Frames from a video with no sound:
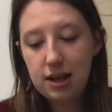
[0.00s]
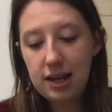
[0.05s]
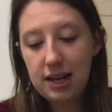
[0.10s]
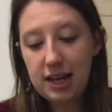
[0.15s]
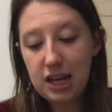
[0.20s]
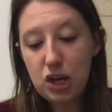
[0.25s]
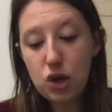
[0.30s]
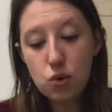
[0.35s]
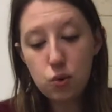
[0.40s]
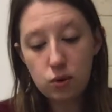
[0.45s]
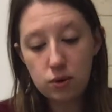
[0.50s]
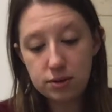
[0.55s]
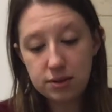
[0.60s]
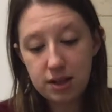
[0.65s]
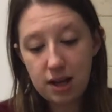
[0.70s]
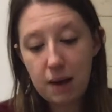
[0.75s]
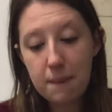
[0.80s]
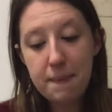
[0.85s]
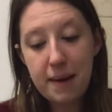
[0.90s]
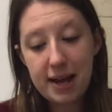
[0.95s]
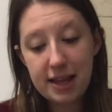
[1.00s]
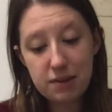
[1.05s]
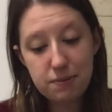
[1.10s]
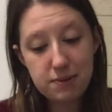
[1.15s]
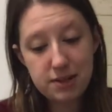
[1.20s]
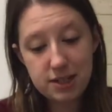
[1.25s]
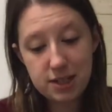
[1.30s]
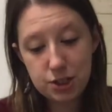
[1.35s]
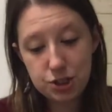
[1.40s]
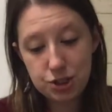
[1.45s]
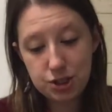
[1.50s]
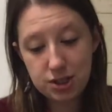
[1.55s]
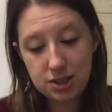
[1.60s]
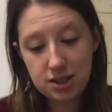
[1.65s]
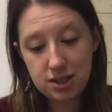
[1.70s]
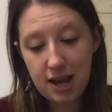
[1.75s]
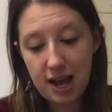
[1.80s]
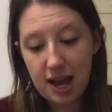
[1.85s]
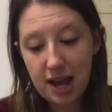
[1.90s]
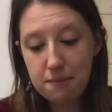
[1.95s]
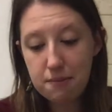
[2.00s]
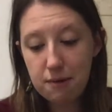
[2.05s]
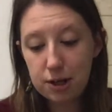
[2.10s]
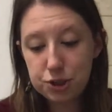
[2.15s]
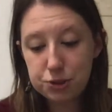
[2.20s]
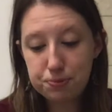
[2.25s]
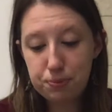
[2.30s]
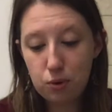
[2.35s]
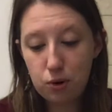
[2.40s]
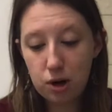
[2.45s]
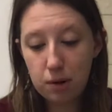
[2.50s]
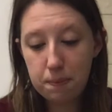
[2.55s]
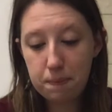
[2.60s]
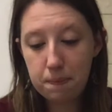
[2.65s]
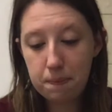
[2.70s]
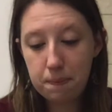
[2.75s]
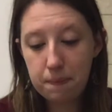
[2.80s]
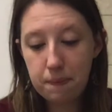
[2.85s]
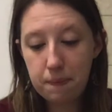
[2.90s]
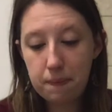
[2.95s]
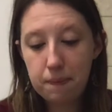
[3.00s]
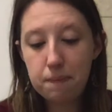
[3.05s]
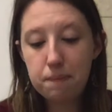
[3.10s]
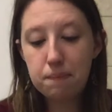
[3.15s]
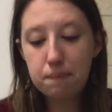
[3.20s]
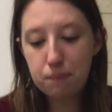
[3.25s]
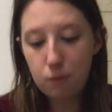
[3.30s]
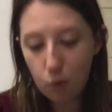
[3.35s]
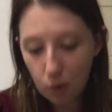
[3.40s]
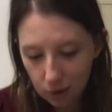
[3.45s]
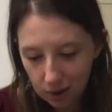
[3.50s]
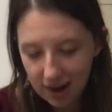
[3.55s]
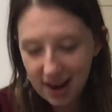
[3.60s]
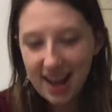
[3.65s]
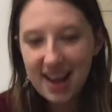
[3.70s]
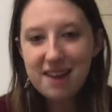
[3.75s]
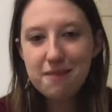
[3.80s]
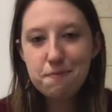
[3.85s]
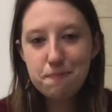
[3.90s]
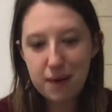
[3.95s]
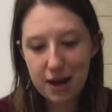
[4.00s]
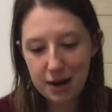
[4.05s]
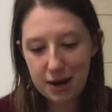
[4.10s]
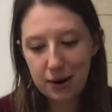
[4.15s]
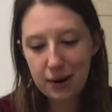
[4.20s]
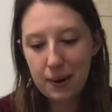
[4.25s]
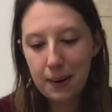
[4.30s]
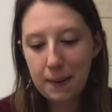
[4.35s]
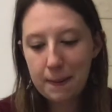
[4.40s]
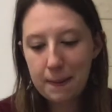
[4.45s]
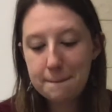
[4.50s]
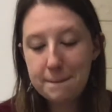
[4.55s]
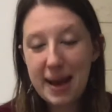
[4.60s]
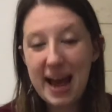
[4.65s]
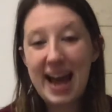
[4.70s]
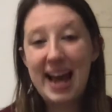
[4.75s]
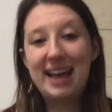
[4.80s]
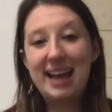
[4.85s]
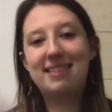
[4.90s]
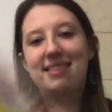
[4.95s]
equals a mathematician and much more and better math.